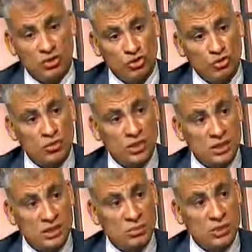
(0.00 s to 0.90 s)
to do
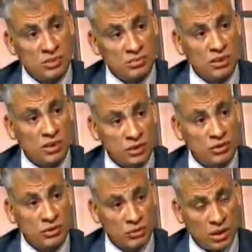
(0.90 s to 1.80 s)
that, which is
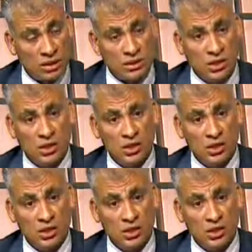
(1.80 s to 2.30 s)
mandatory to us.